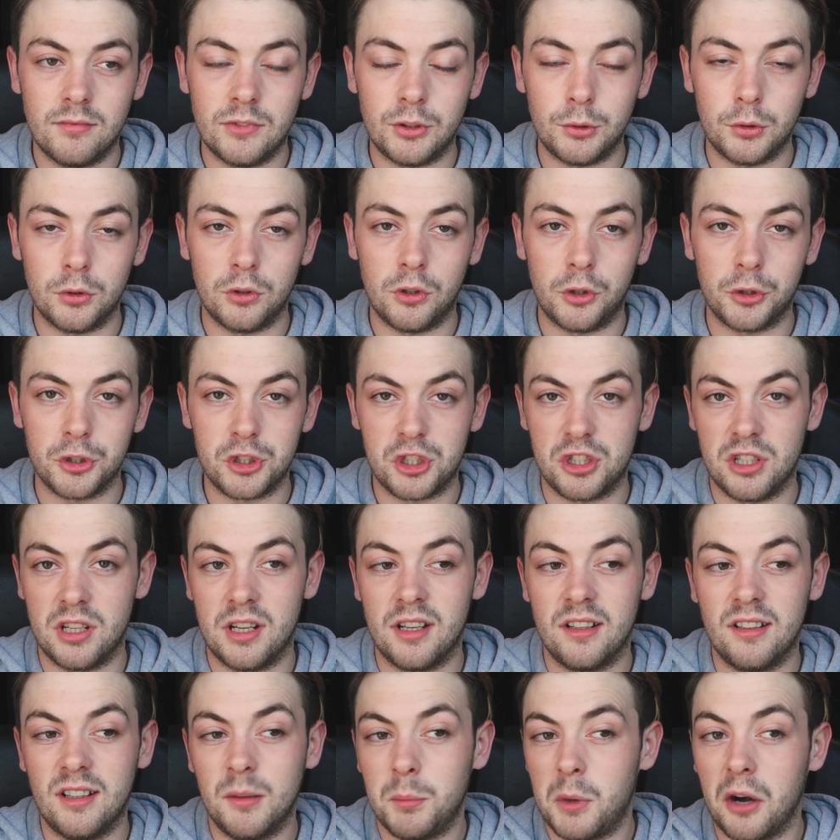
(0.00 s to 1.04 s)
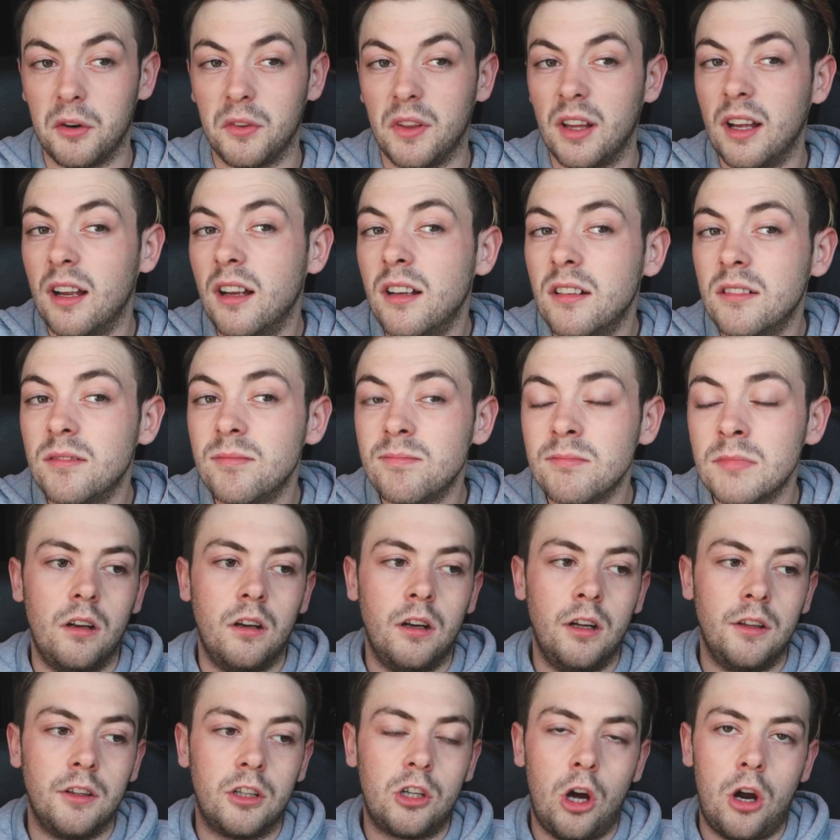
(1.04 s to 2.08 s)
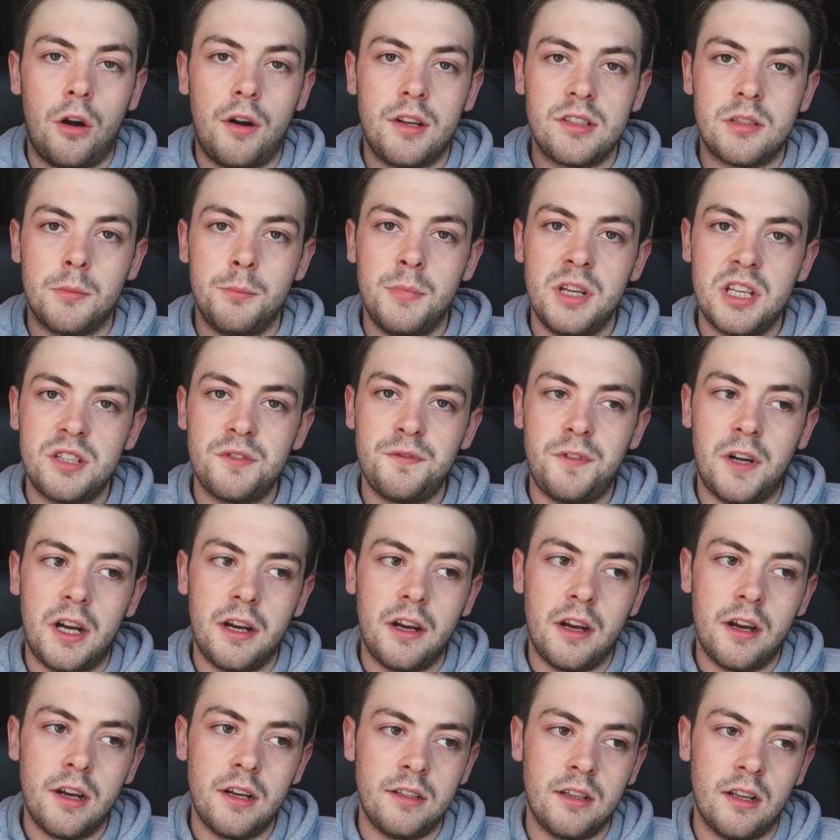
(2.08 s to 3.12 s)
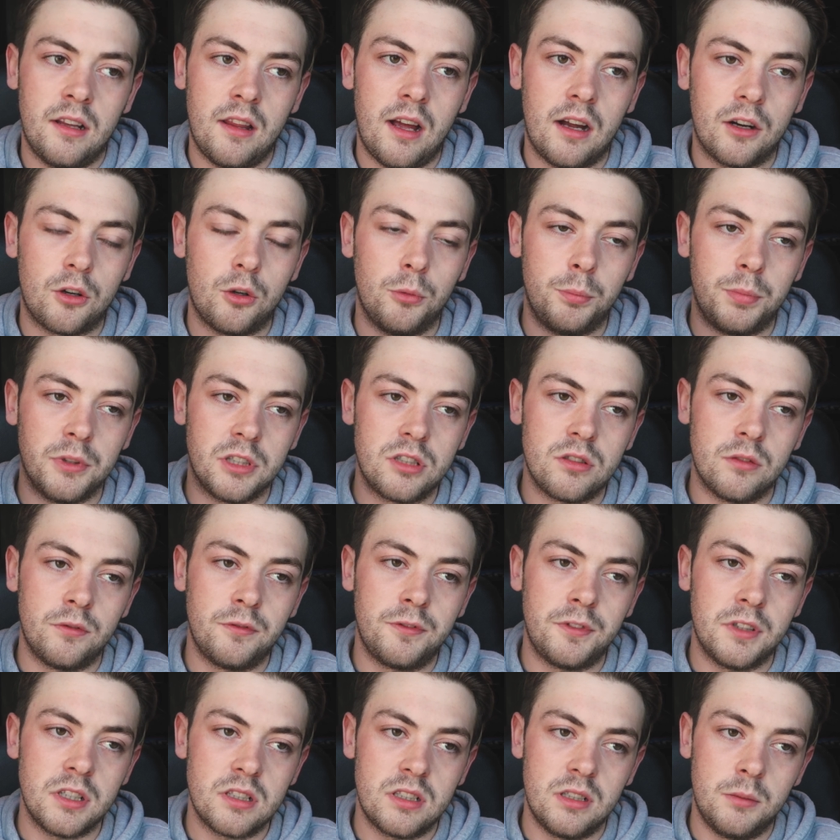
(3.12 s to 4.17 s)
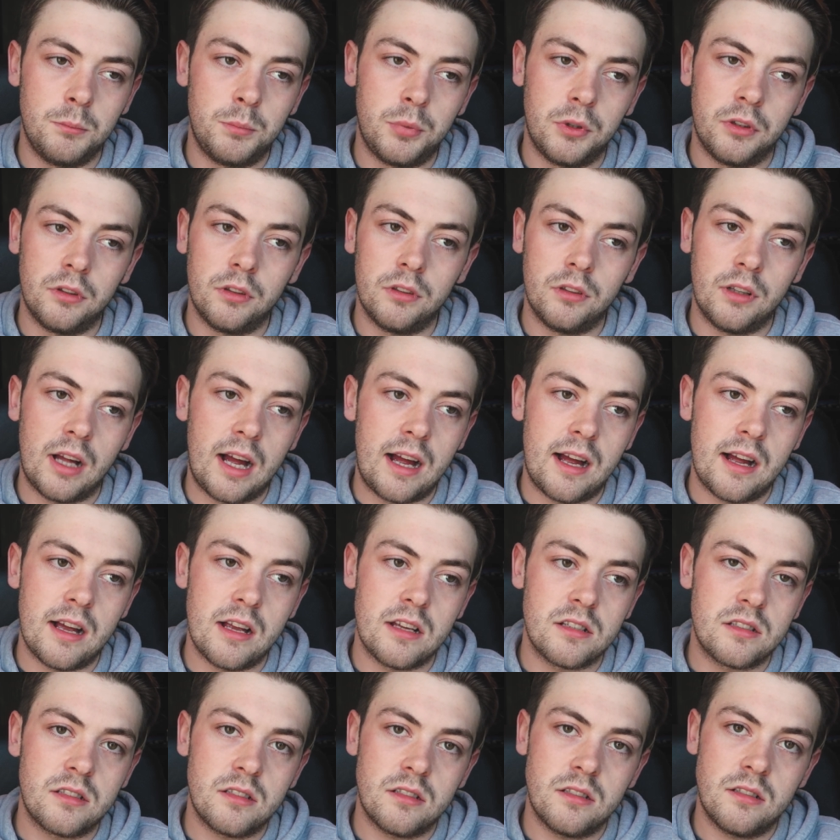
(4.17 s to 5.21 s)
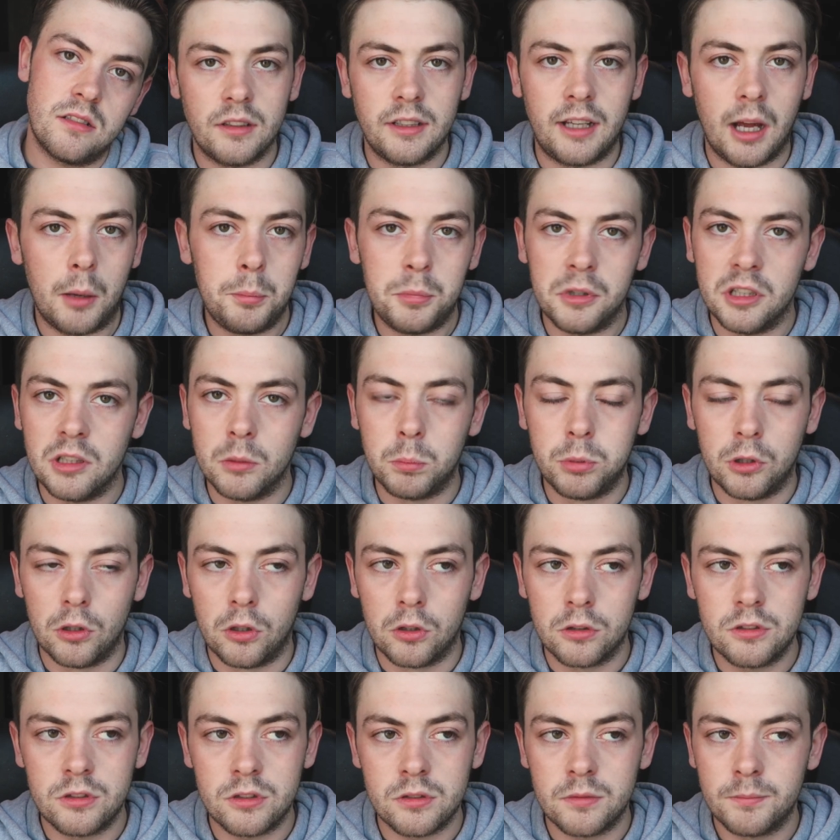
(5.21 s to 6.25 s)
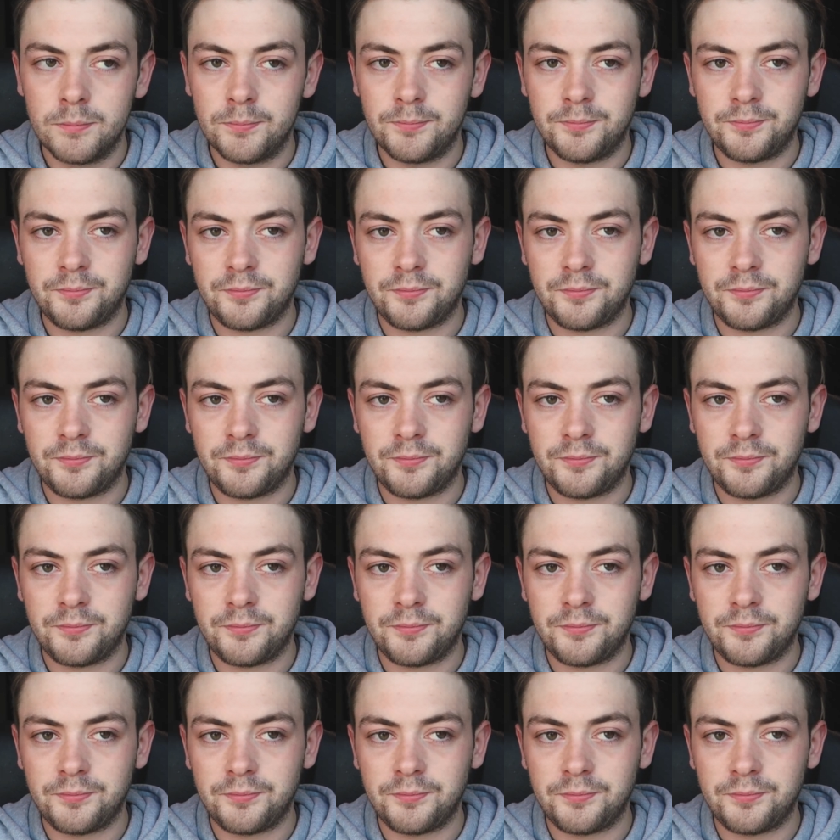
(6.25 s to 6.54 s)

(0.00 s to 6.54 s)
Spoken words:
They're a load of shit, apparently. The car has a misfire. Now that could be something as simple as gapping the plugs.